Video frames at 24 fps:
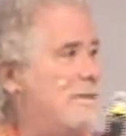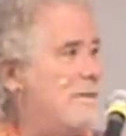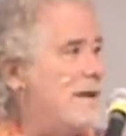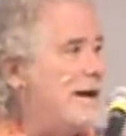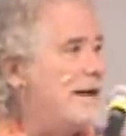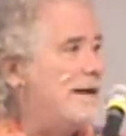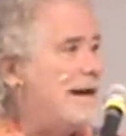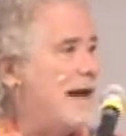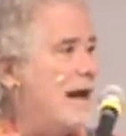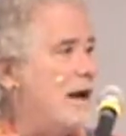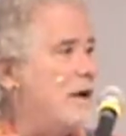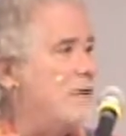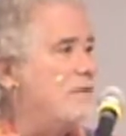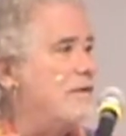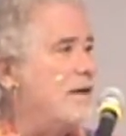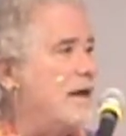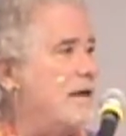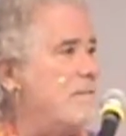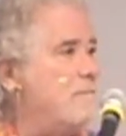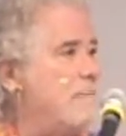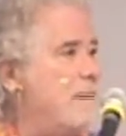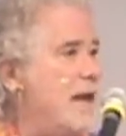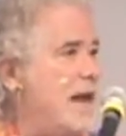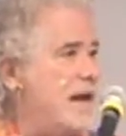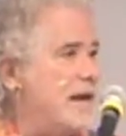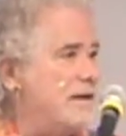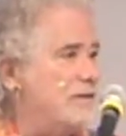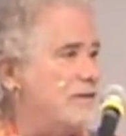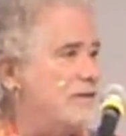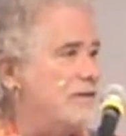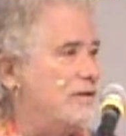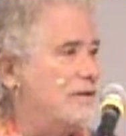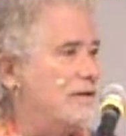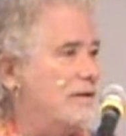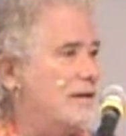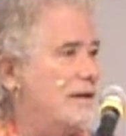about how they
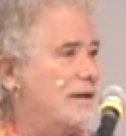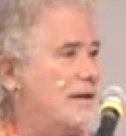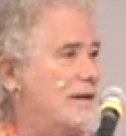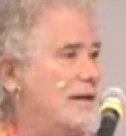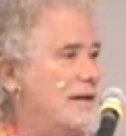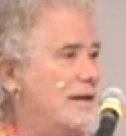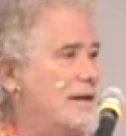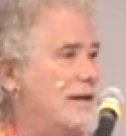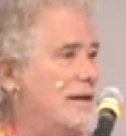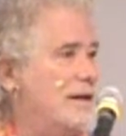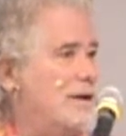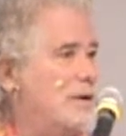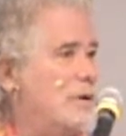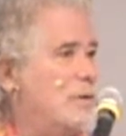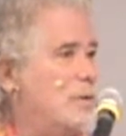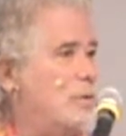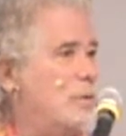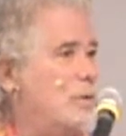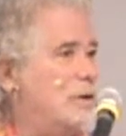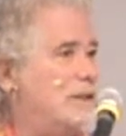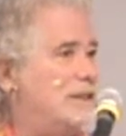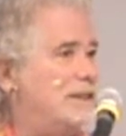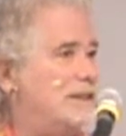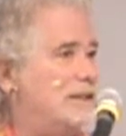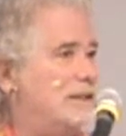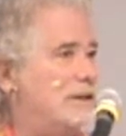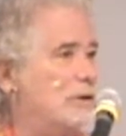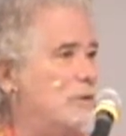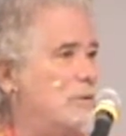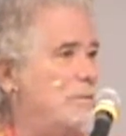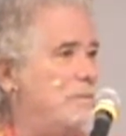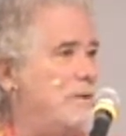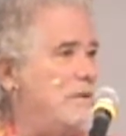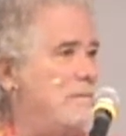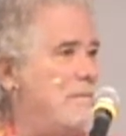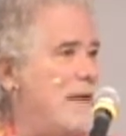met would
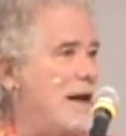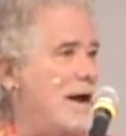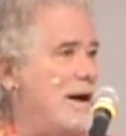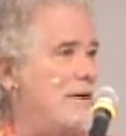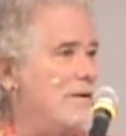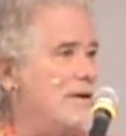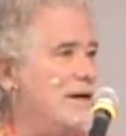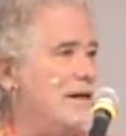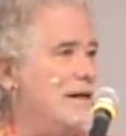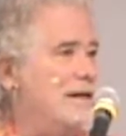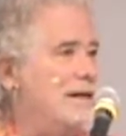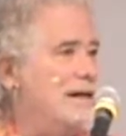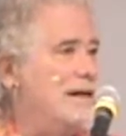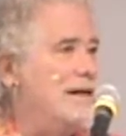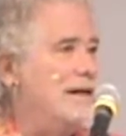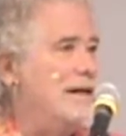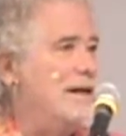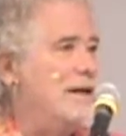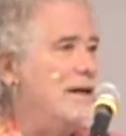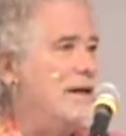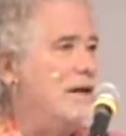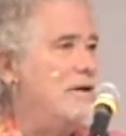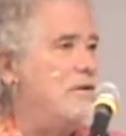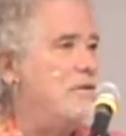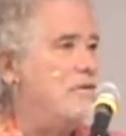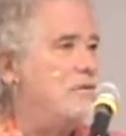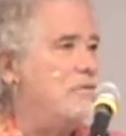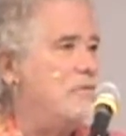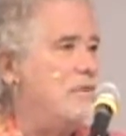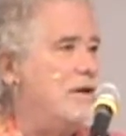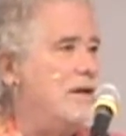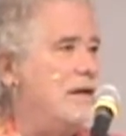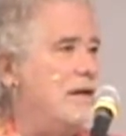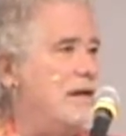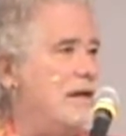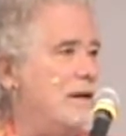still be married in
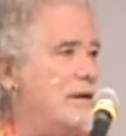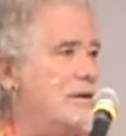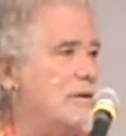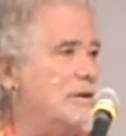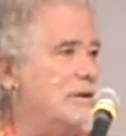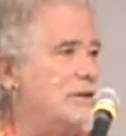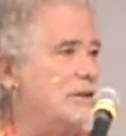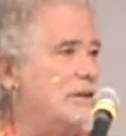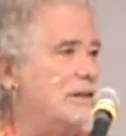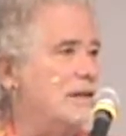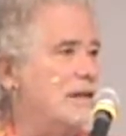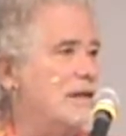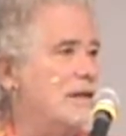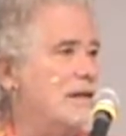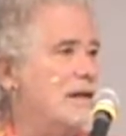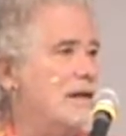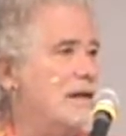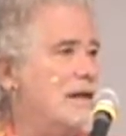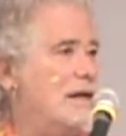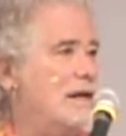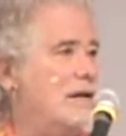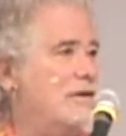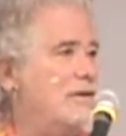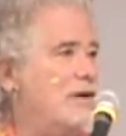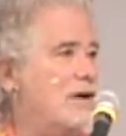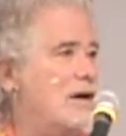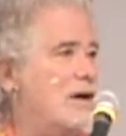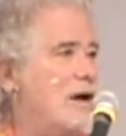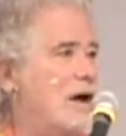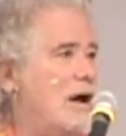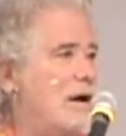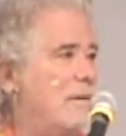3 years. The